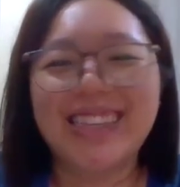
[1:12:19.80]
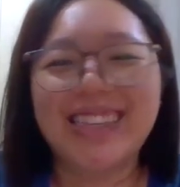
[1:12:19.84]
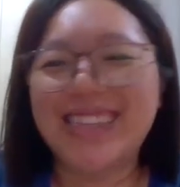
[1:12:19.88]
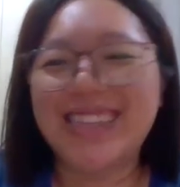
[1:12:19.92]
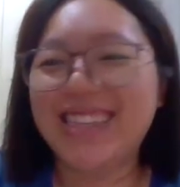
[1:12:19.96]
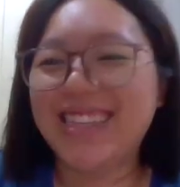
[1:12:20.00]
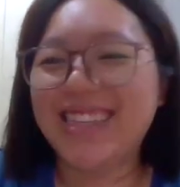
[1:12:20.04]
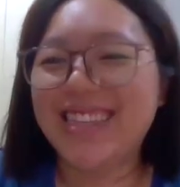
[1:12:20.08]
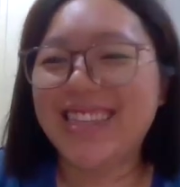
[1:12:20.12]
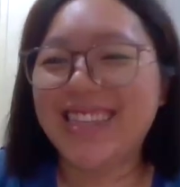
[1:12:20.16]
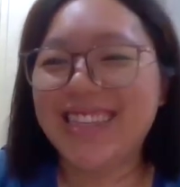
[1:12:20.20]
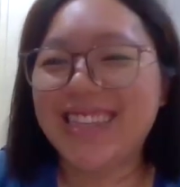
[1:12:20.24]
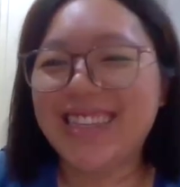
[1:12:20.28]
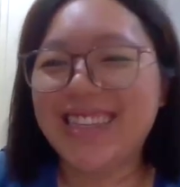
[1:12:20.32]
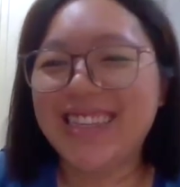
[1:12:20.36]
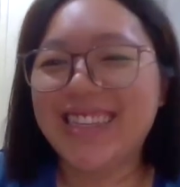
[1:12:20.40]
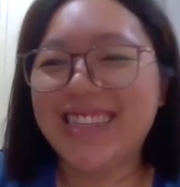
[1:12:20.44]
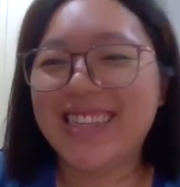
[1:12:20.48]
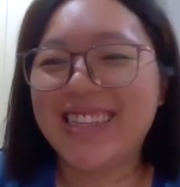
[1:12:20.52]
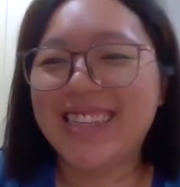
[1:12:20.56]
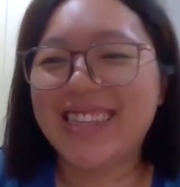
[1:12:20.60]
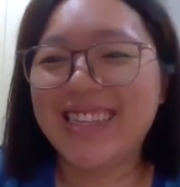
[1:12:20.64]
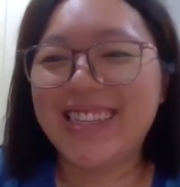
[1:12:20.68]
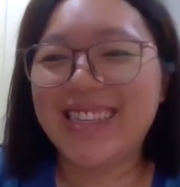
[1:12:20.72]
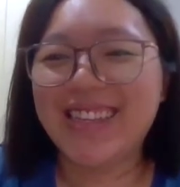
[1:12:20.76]
Yeah.
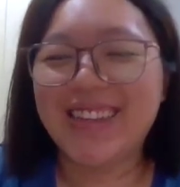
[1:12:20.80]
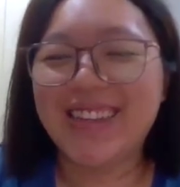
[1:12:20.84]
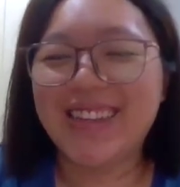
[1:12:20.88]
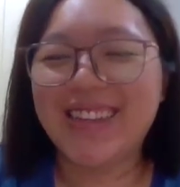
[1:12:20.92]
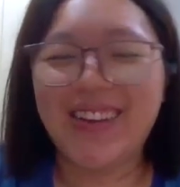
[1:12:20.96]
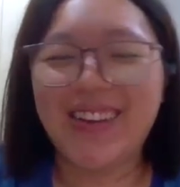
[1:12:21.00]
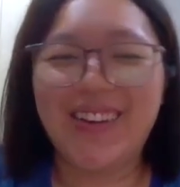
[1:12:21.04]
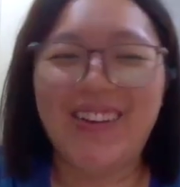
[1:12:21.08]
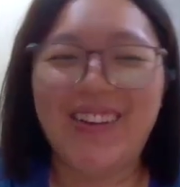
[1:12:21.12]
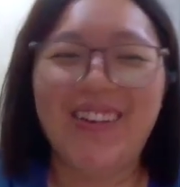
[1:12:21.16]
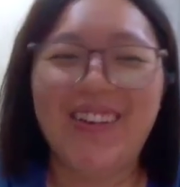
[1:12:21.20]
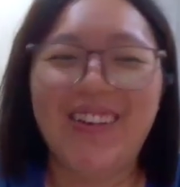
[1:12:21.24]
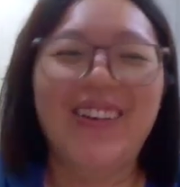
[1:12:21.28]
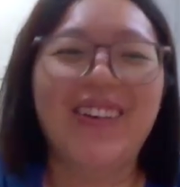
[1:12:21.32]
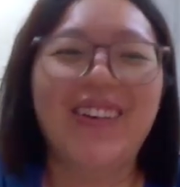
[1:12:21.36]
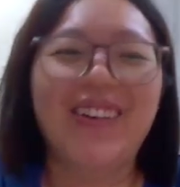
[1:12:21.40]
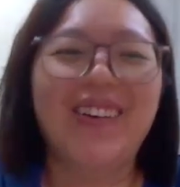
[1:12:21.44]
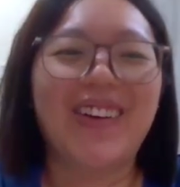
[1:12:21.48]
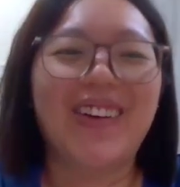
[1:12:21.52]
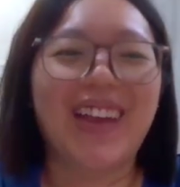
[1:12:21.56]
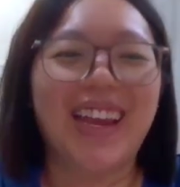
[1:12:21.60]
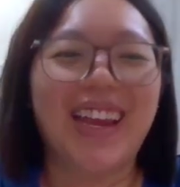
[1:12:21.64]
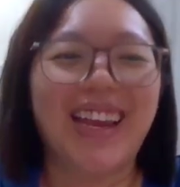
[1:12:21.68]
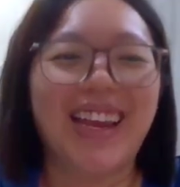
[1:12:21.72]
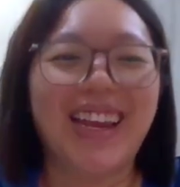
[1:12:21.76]

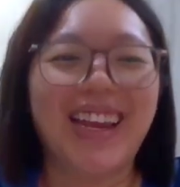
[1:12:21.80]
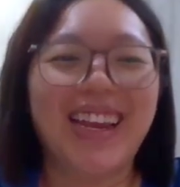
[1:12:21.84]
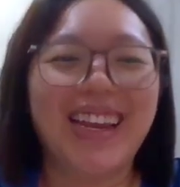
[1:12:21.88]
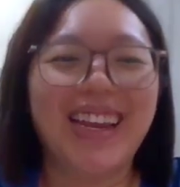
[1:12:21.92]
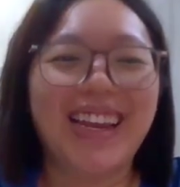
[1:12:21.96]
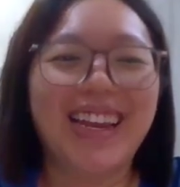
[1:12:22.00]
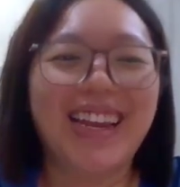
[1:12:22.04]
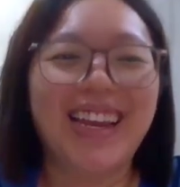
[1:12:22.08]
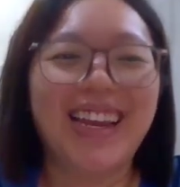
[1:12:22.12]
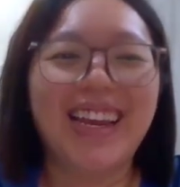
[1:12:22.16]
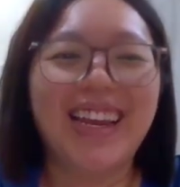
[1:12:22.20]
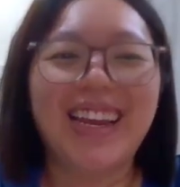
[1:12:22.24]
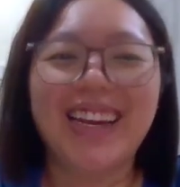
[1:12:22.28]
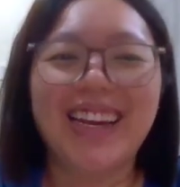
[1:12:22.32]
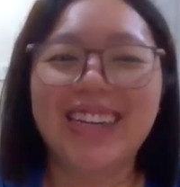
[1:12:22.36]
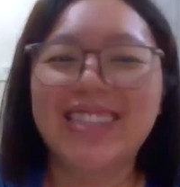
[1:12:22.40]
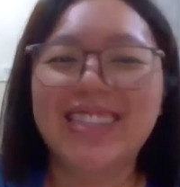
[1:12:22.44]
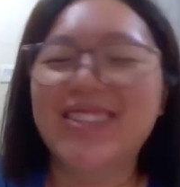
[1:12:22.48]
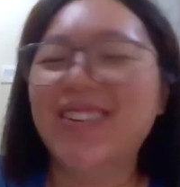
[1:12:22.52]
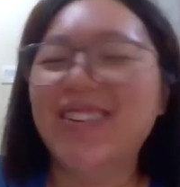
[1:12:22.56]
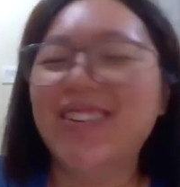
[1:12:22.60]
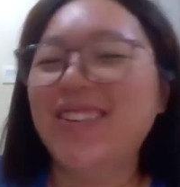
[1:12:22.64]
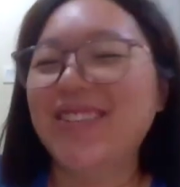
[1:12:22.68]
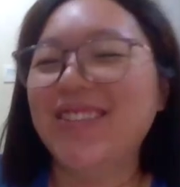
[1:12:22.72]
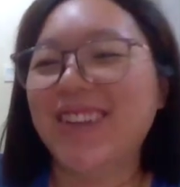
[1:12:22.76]
Oh, okay.
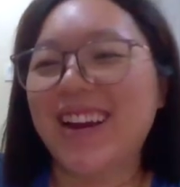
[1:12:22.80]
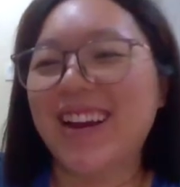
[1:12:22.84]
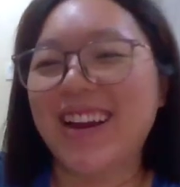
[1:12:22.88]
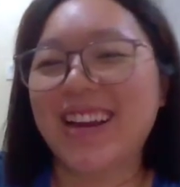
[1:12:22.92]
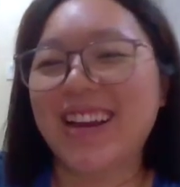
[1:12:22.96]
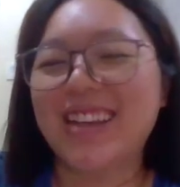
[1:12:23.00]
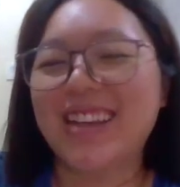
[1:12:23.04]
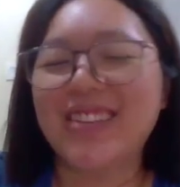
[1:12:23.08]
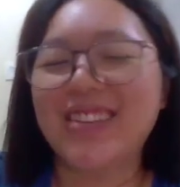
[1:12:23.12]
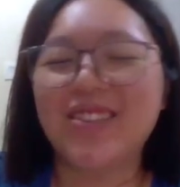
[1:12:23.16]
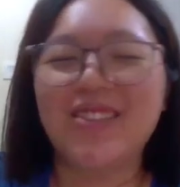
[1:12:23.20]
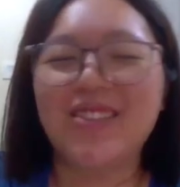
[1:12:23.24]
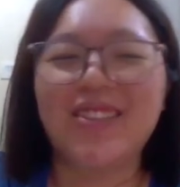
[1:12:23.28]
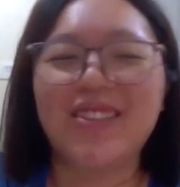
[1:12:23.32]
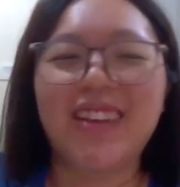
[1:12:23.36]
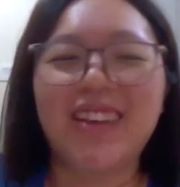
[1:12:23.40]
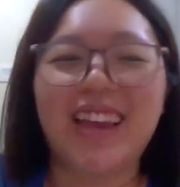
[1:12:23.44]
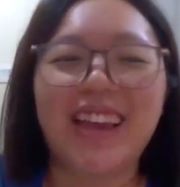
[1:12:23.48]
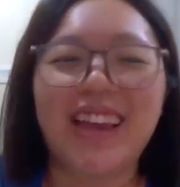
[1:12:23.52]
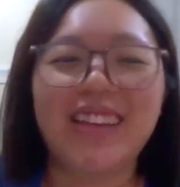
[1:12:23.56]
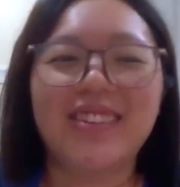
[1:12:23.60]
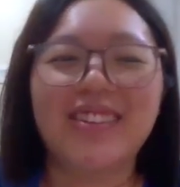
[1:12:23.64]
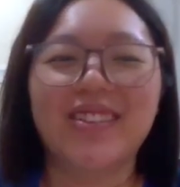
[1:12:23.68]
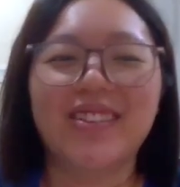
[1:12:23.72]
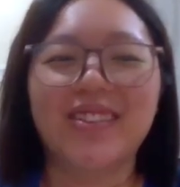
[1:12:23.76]
It's all right. It's okay